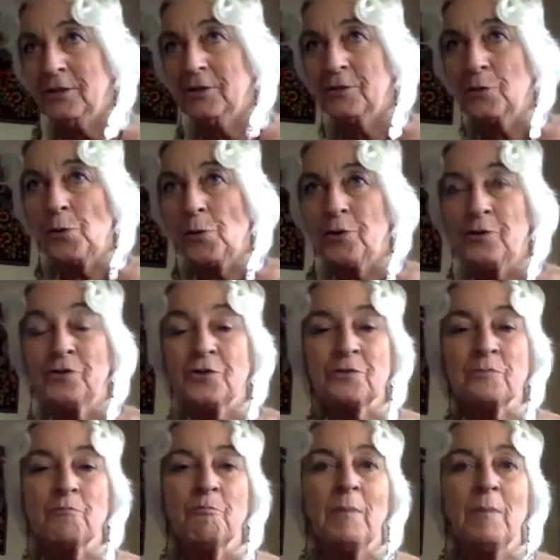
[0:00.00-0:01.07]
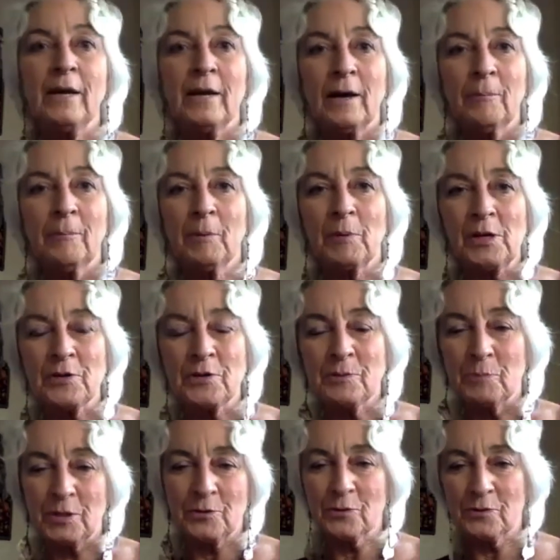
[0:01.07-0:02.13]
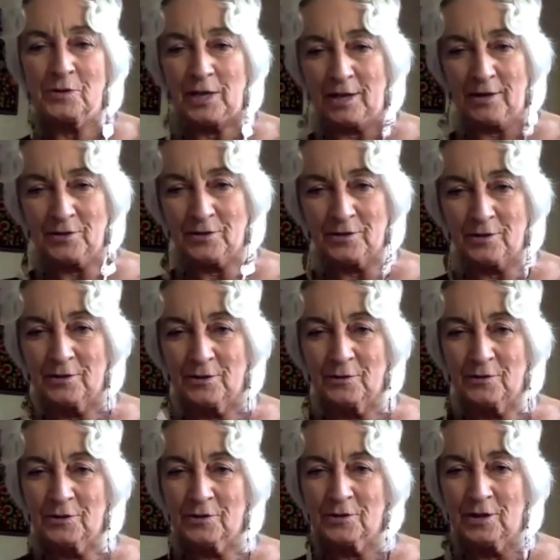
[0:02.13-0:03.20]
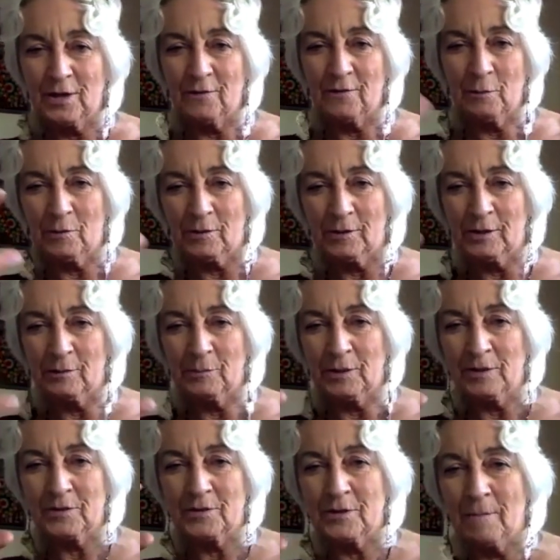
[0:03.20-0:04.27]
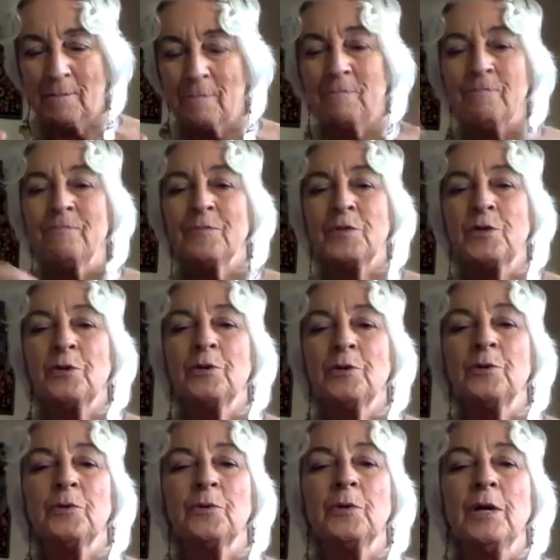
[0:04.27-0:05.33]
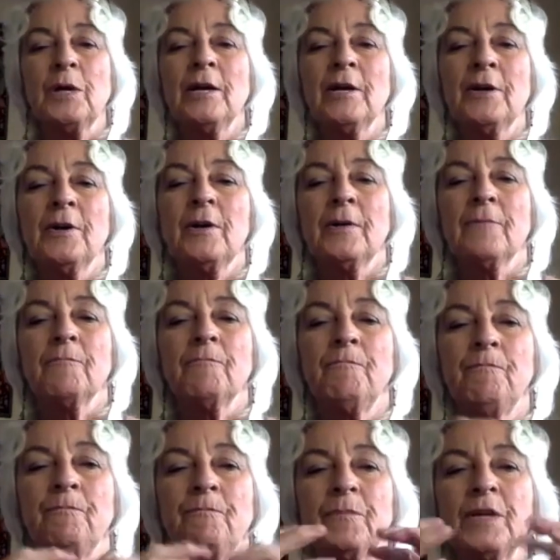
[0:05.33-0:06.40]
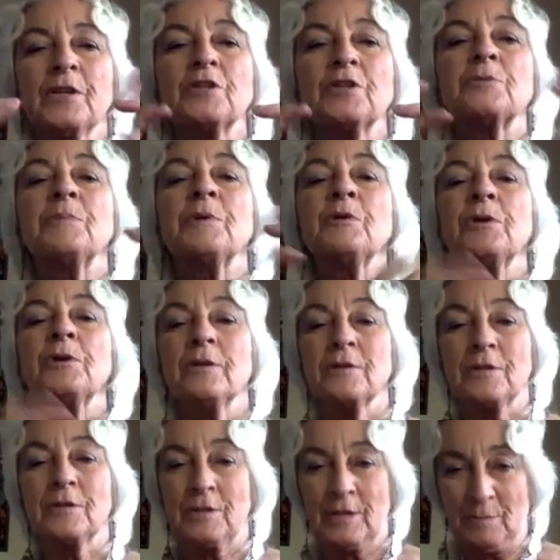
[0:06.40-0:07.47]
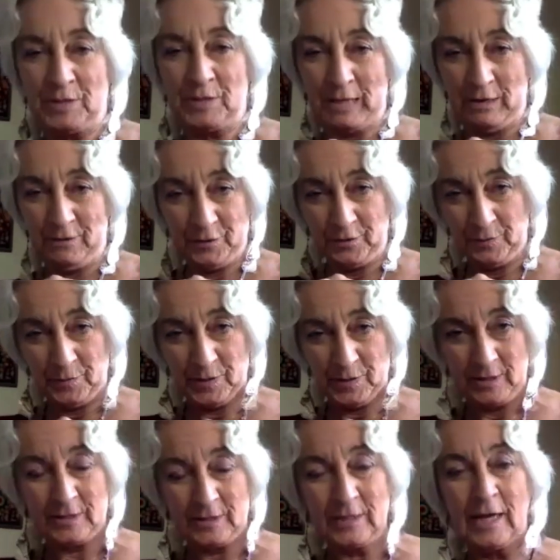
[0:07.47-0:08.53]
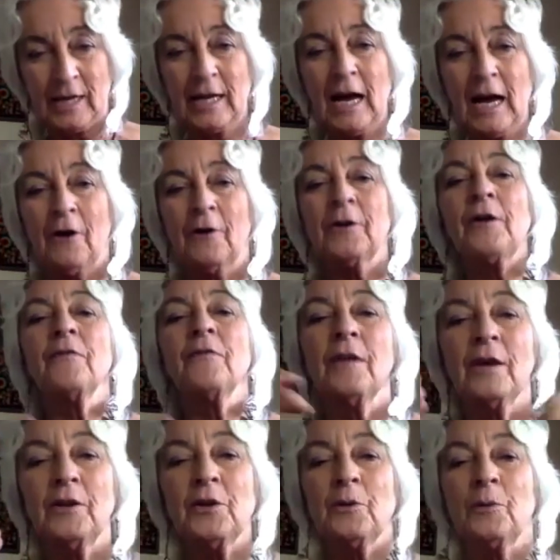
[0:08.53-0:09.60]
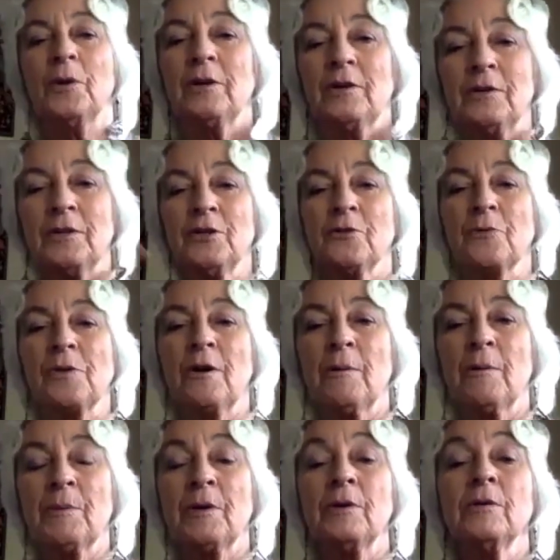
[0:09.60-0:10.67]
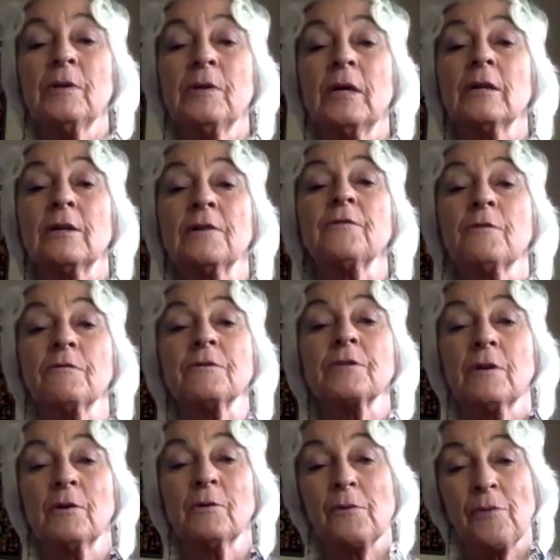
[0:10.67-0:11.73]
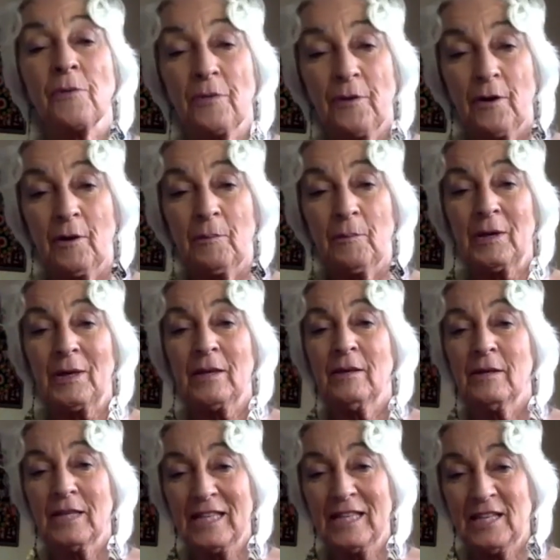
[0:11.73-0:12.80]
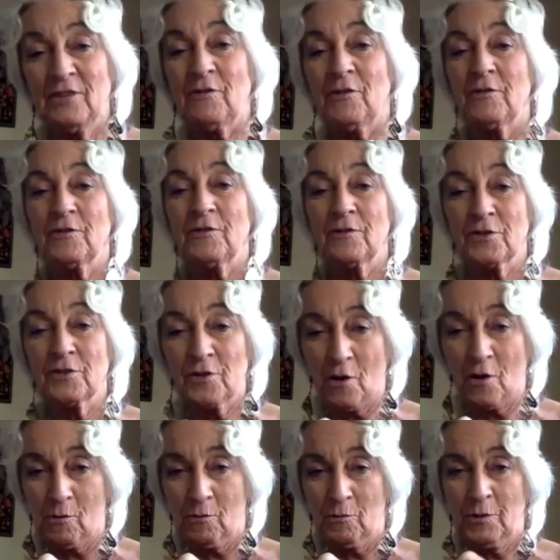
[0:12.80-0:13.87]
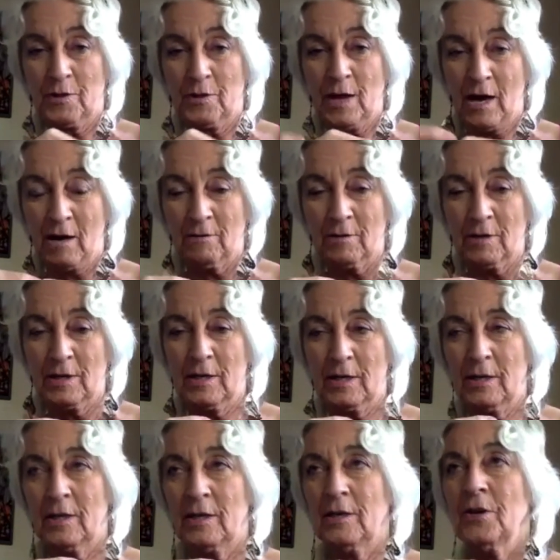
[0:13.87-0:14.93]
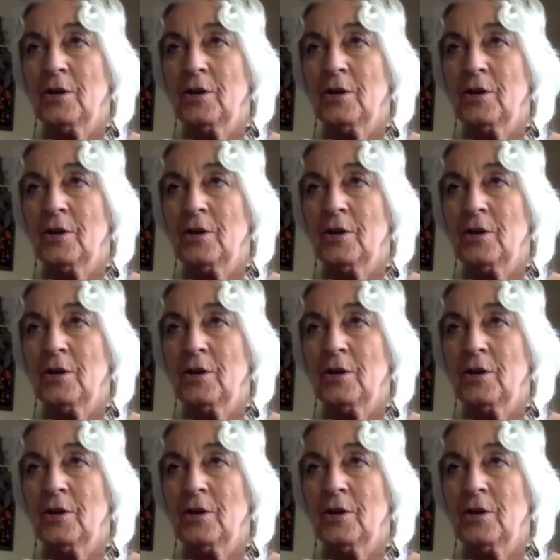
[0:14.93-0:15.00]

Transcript: or you just made up a bunch of muscle tests and you just gave them a little bit of something to experience themselves from the inside out, and then you went and did your therapy, you'd get a different result with the therapy, even so, without any